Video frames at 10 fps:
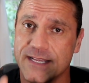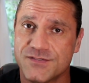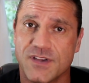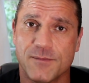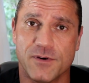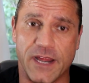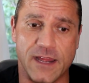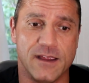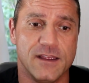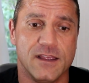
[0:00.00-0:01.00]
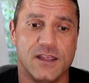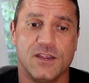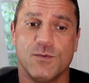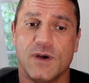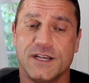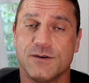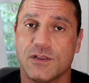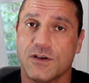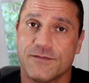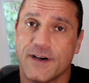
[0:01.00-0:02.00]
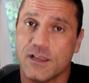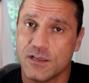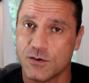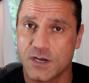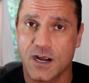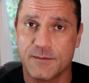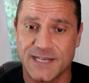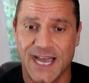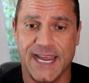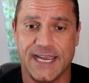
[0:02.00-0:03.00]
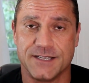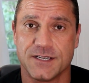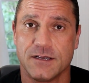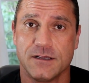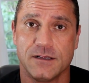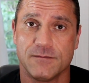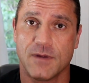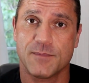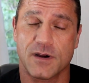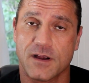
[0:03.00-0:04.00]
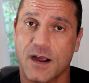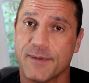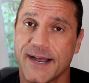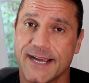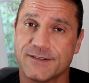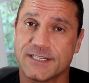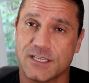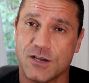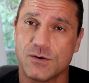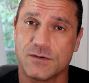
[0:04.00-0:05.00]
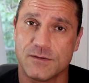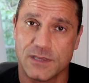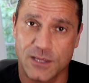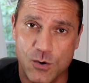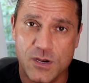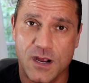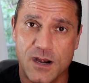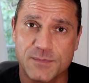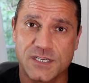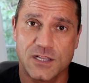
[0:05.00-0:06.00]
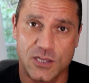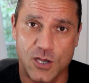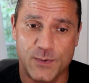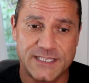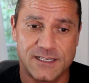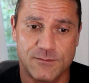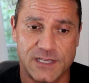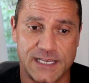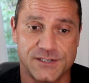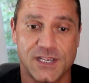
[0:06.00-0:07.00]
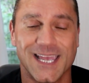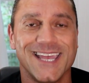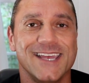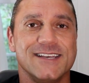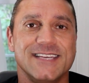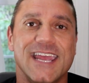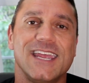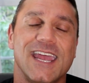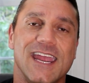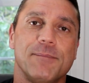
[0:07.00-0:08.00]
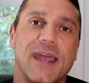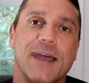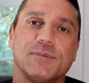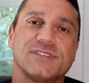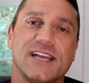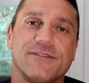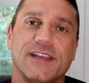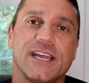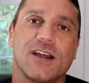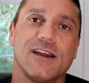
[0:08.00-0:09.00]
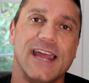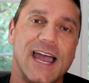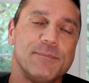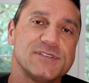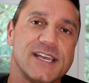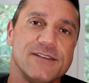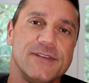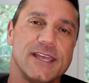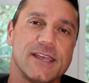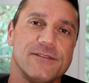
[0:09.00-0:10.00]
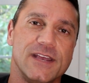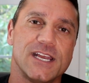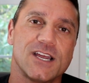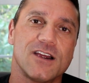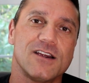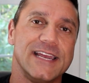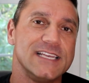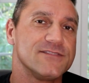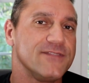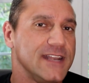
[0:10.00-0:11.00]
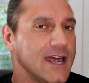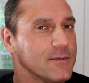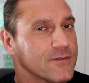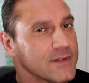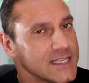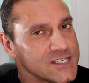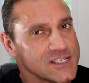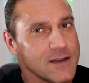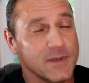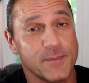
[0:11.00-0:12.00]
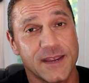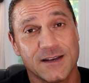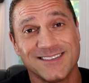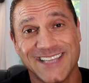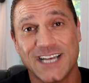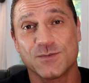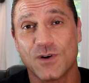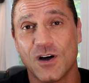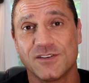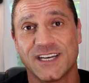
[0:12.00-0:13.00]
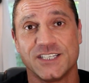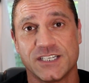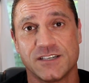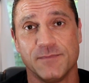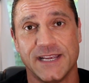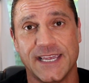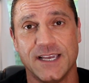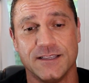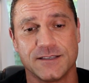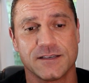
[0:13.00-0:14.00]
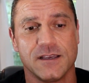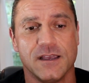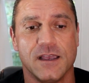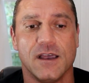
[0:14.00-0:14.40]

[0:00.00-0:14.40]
In summary, you want to follow a low-carb diet. Remember, carbohydrates, low carbs, low insulin release. Take apple cider vinegar. Apple cider vinegar is phenomenal for the stomach because that's where all digestion begins.